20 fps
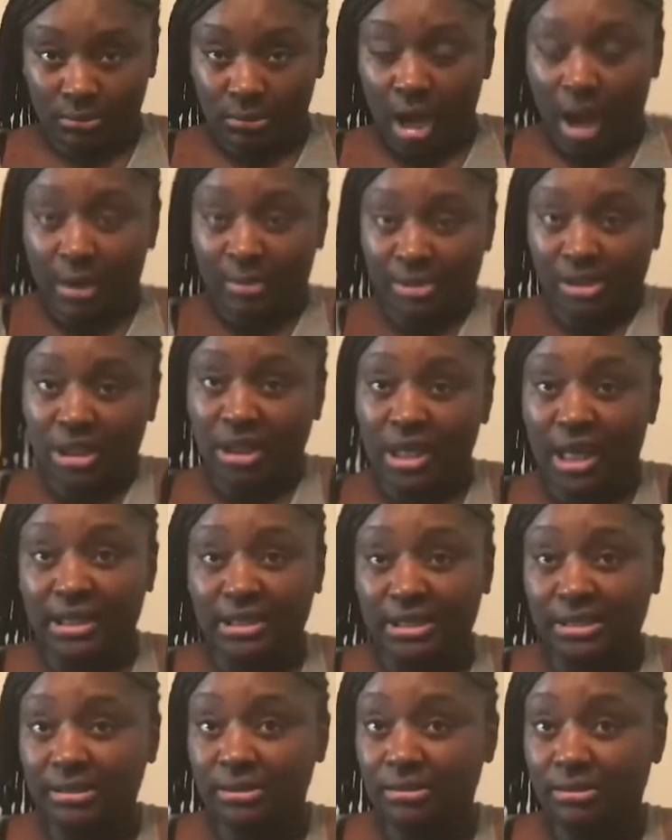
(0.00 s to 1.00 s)
I was
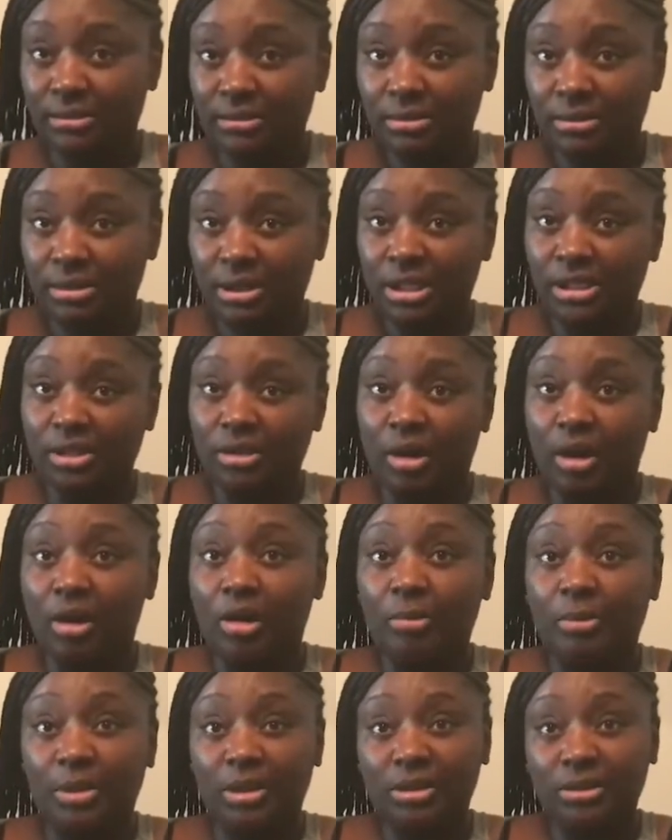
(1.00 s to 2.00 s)
collecting his
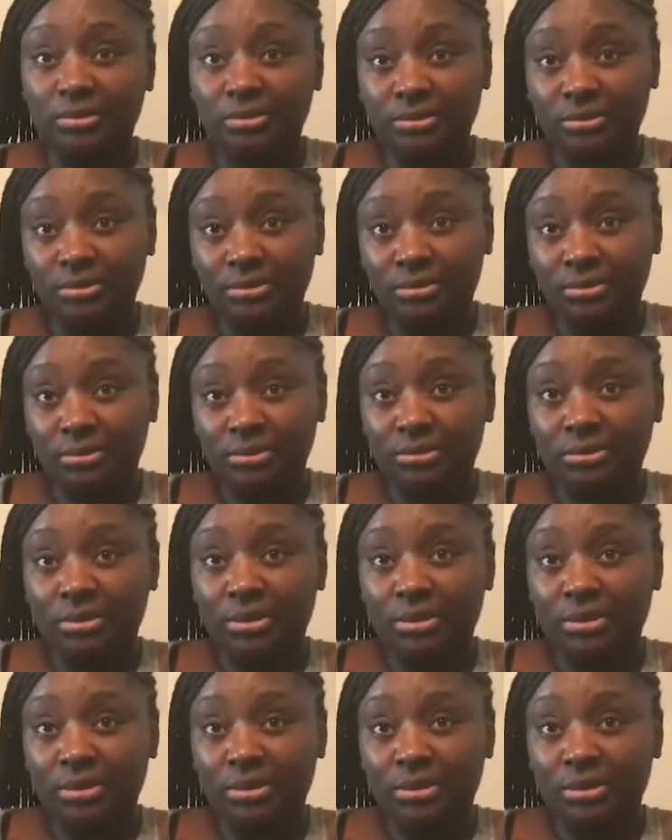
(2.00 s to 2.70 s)
karma.